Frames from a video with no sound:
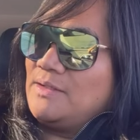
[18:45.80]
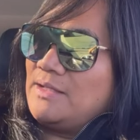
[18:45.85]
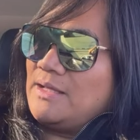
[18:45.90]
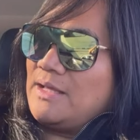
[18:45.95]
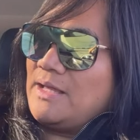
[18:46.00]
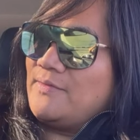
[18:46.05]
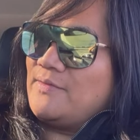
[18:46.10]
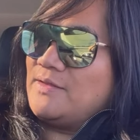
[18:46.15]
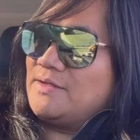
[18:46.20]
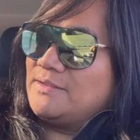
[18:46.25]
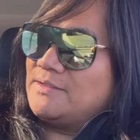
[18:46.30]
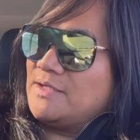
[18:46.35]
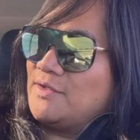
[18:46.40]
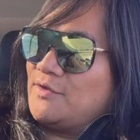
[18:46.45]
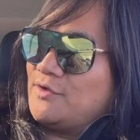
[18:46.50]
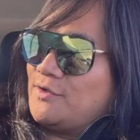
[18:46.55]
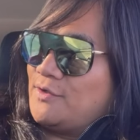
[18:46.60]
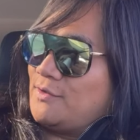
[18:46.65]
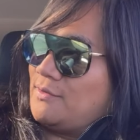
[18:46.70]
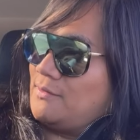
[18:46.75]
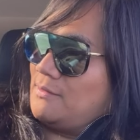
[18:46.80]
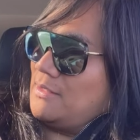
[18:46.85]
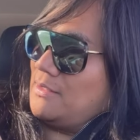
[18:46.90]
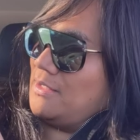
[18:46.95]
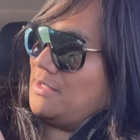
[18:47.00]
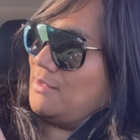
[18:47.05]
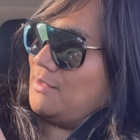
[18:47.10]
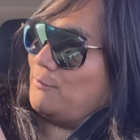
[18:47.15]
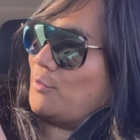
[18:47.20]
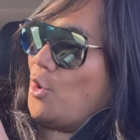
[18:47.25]
and then another
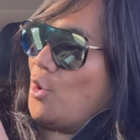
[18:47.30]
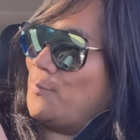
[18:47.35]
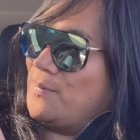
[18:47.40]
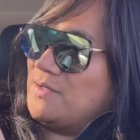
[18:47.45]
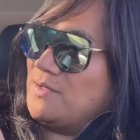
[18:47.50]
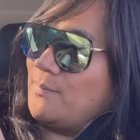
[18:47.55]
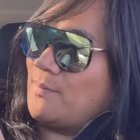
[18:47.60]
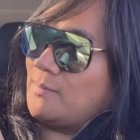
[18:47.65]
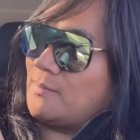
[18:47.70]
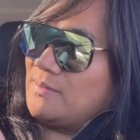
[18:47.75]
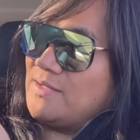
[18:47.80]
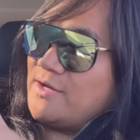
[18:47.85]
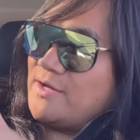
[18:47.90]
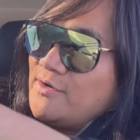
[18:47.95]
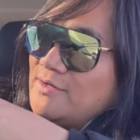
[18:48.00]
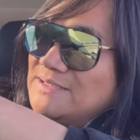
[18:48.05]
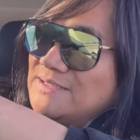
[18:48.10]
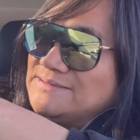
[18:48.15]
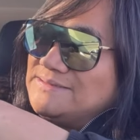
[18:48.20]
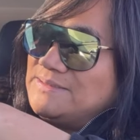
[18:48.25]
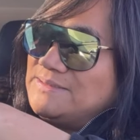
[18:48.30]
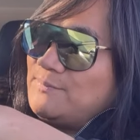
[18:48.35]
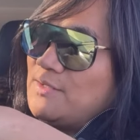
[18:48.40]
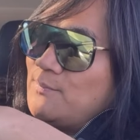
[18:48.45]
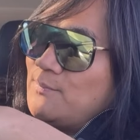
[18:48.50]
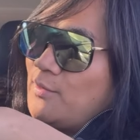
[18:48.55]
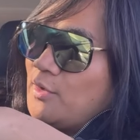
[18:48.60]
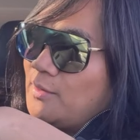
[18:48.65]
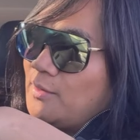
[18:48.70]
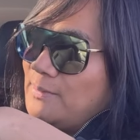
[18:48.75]
uh, open compartment here and a zip
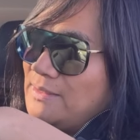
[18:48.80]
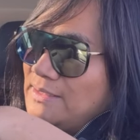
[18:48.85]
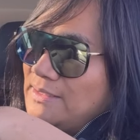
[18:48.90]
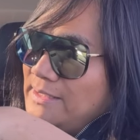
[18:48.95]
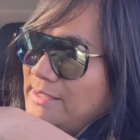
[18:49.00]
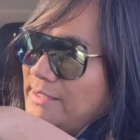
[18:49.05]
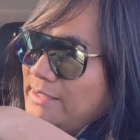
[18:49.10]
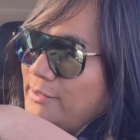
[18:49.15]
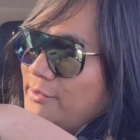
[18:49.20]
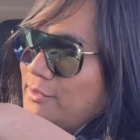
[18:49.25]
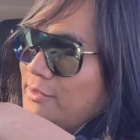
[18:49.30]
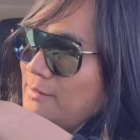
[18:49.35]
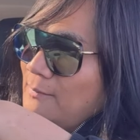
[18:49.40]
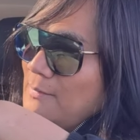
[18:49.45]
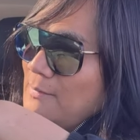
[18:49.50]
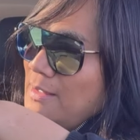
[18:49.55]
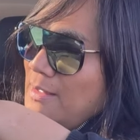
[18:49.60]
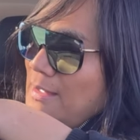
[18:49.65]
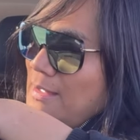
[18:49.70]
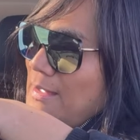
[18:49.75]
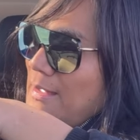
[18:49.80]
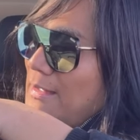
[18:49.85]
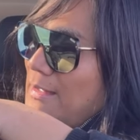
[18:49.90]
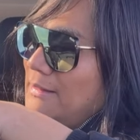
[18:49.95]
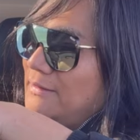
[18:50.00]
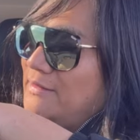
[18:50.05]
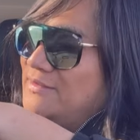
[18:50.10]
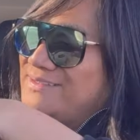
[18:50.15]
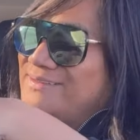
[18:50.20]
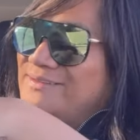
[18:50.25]
compartment here.
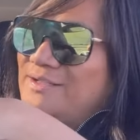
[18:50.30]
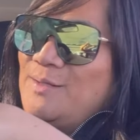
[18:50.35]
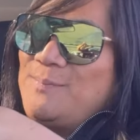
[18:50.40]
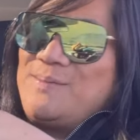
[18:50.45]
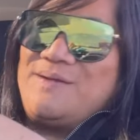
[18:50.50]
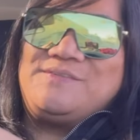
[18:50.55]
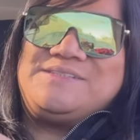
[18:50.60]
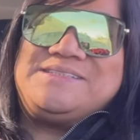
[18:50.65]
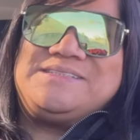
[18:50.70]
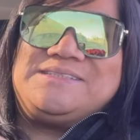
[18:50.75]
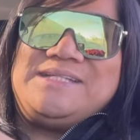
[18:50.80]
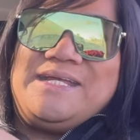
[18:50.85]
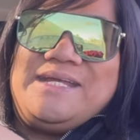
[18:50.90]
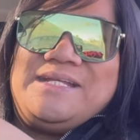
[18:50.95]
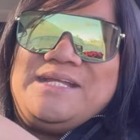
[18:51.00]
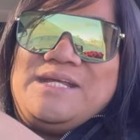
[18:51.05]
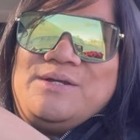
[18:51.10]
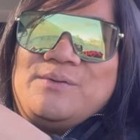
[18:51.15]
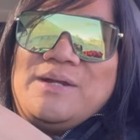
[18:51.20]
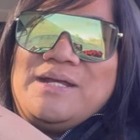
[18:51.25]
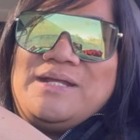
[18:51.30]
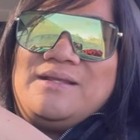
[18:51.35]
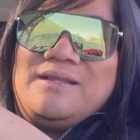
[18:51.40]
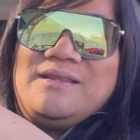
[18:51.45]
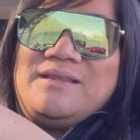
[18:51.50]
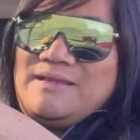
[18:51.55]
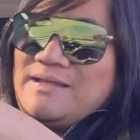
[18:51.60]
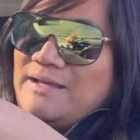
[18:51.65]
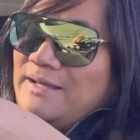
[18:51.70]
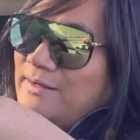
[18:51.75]
There's a little bit of staining right
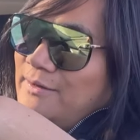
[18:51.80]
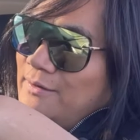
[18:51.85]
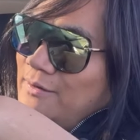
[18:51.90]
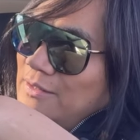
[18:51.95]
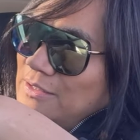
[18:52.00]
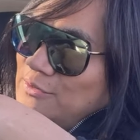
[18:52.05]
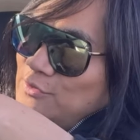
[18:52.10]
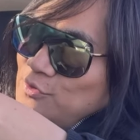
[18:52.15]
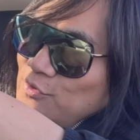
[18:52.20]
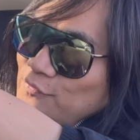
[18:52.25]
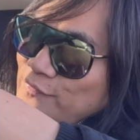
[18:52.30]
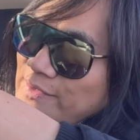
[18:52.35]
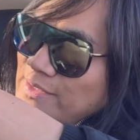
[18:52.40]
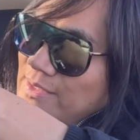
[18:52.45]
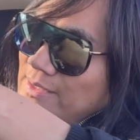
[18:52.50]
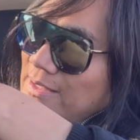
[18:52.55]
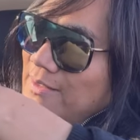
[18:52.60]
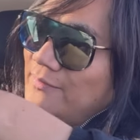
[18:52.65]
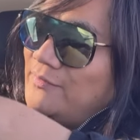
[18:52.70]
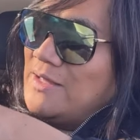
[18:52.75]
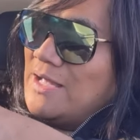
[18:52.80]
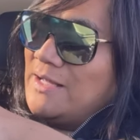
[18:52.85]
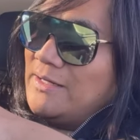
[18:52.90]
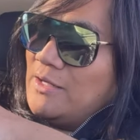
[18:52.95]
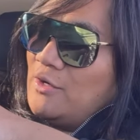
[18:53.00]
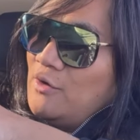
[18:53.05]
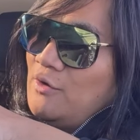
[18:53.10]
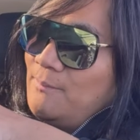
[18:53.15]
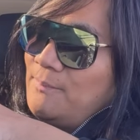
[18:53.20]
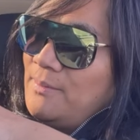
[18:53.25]
there. I don't know if we could get that
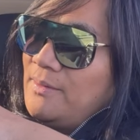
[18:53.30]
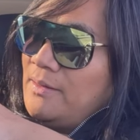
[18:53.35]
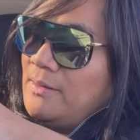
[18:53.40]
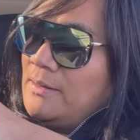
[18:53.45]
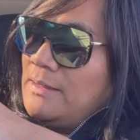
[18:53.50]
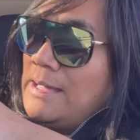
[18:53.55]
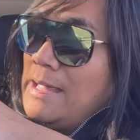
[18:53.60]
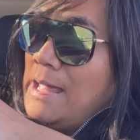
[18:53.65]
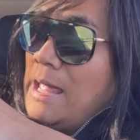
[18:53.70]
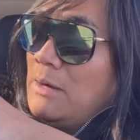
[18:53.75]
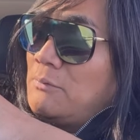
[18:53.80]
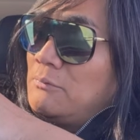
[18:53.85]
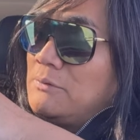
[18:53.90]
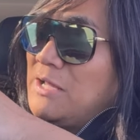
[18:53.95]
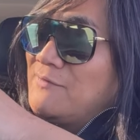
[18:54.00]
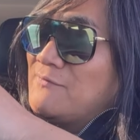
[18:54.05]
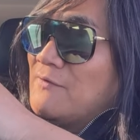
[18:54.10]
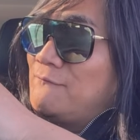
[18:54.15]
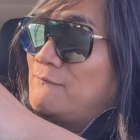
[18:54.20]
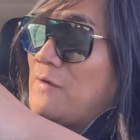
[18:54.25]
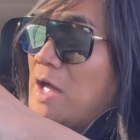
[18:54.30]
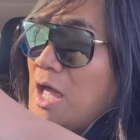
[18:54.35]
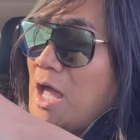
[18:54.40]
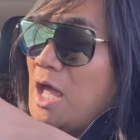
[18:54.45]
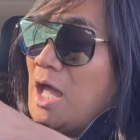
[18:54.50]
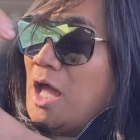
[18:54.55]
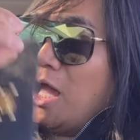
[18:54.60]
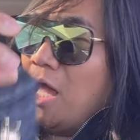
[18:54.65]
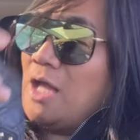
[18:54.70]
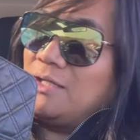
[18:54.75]
out, but I don't give a
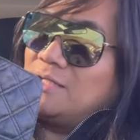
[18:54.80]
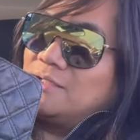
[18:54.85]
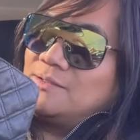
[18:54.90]
fuck.